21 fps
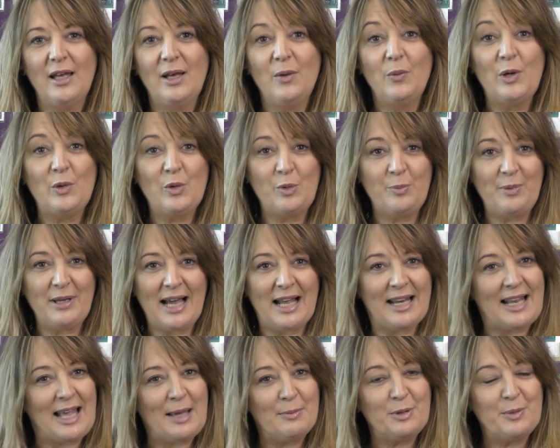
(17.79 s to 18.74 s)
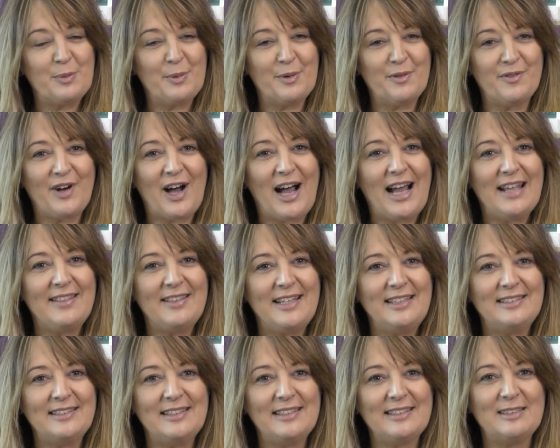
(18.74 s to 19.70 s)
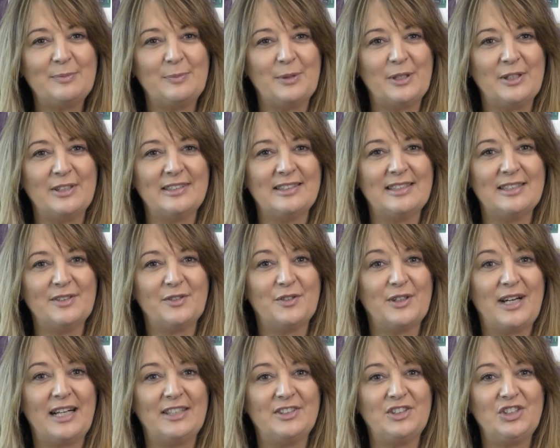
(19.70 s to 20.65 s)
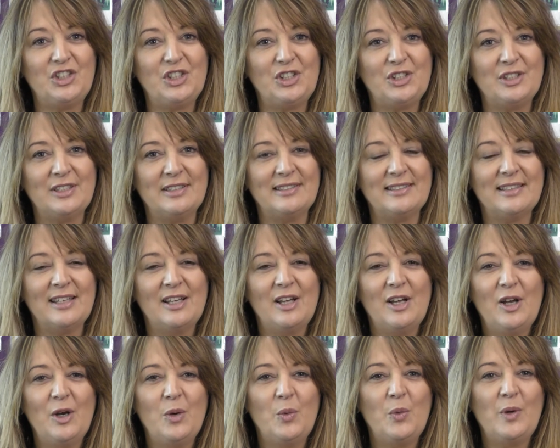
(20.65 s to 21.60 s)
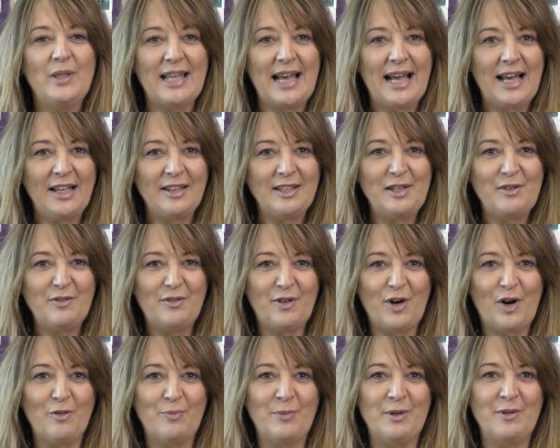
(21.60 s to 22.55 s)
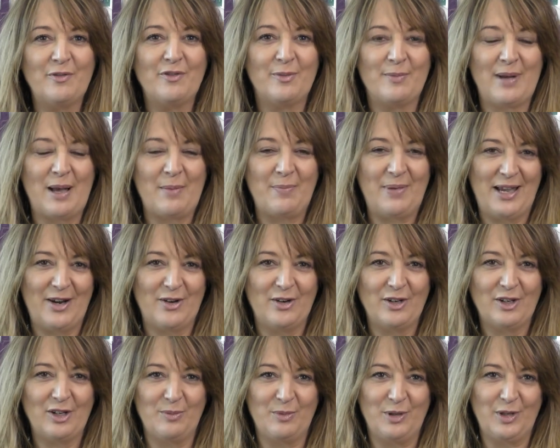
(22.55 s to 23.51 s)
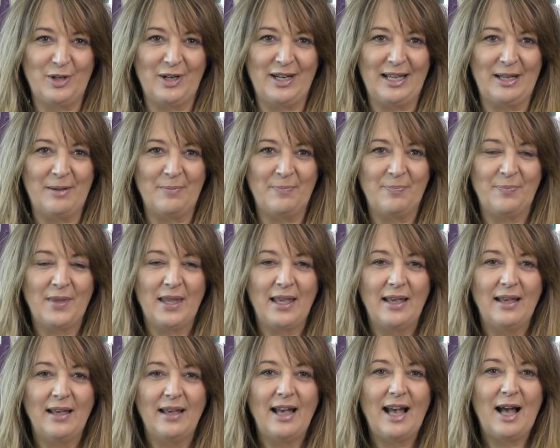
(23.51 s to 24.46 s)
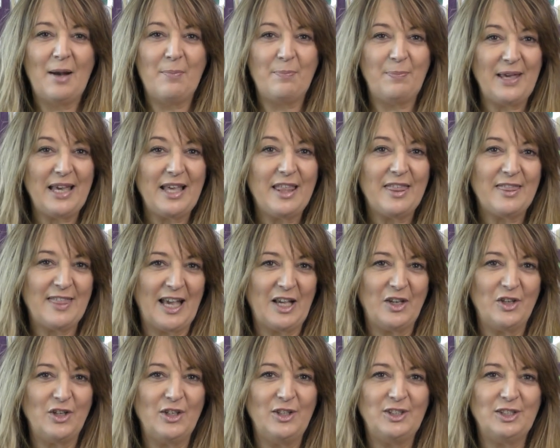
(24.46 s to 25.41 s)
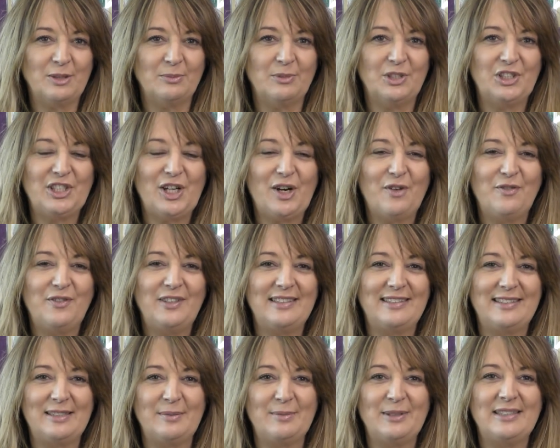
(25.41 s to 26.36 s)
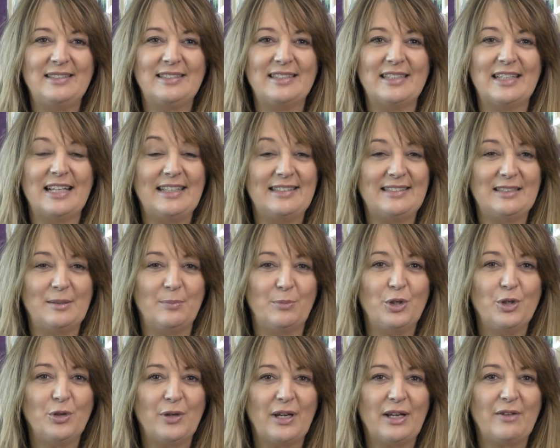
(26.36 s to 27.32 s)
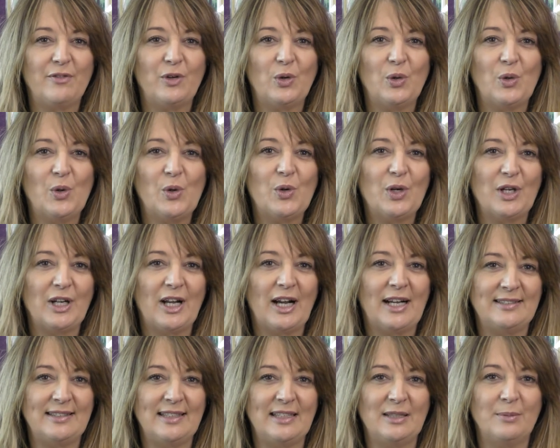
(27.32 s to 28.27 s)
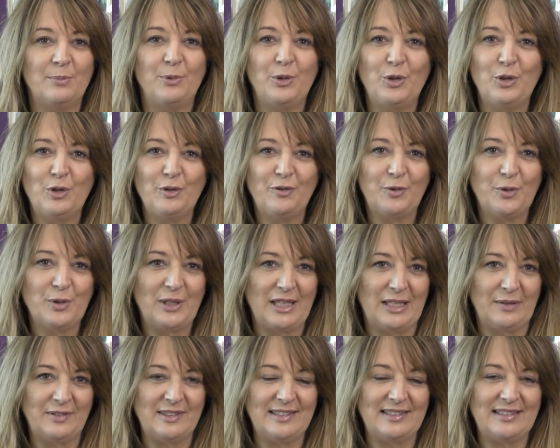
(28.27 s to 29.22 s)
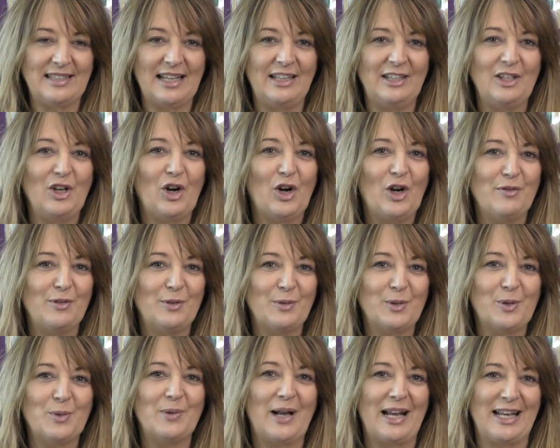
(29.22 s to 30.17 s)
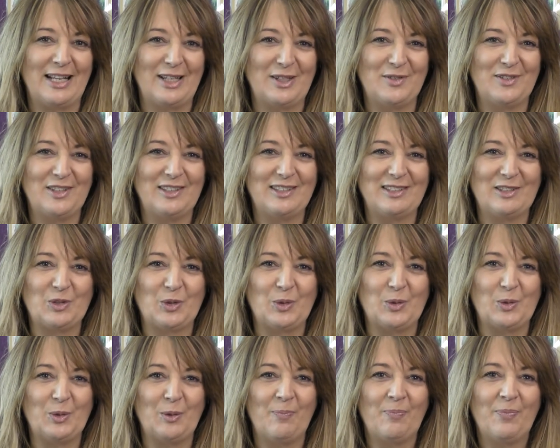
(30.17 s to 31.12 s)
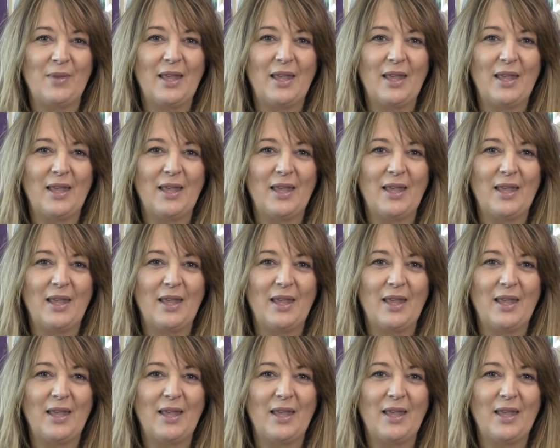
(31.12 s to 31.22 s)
We would be unable to provide these experiences for our students without the involvement from our parent community. A big thank you to Michelle Fitzsimmons and Lisa Burick for organising the beautiful gifts and the overall running of the store.